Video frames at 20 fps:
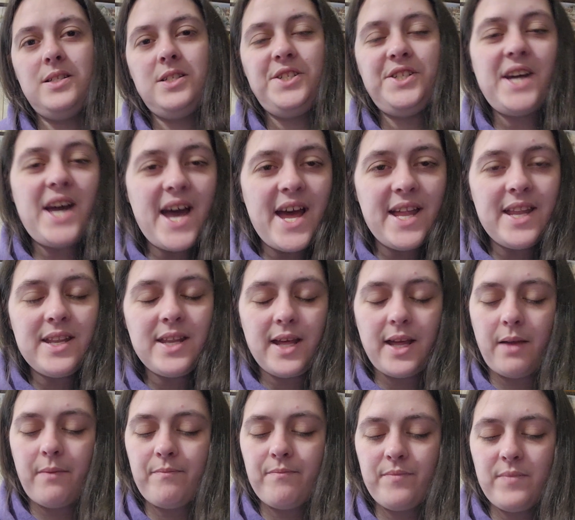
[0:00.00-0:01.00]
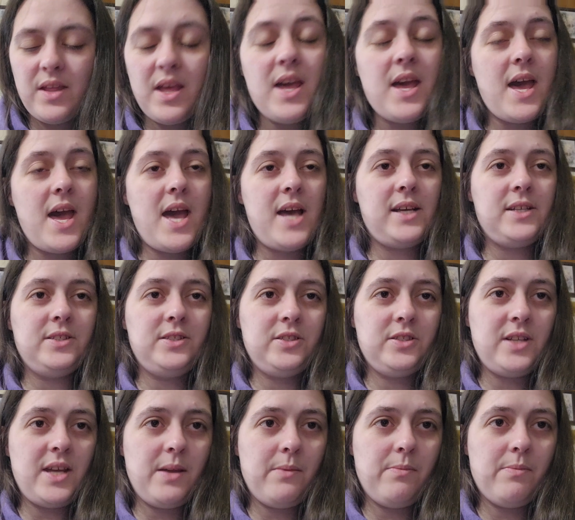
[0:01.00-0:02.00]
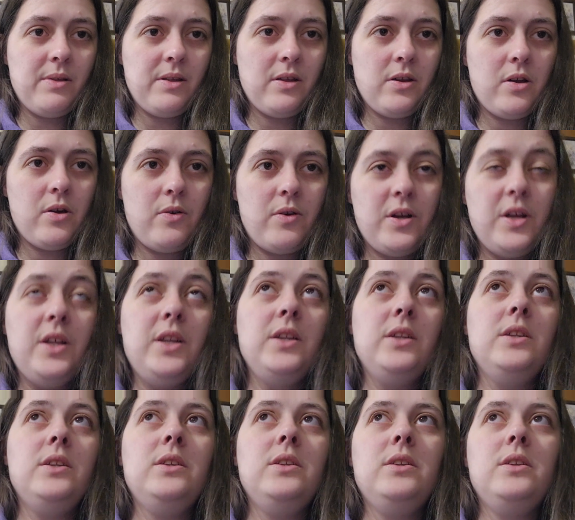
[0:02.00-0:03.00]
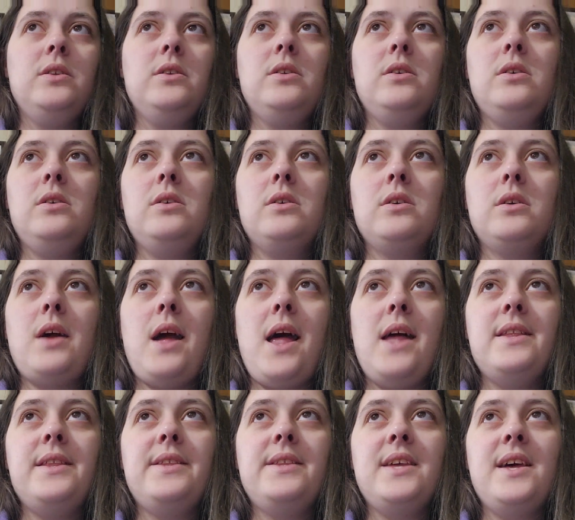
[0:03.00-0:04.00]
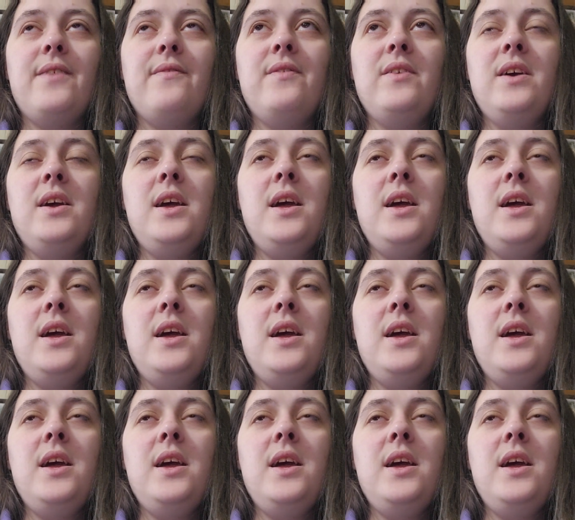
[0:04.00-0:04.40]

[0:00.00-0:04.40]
chat, like how's your day been going, kind of stuff.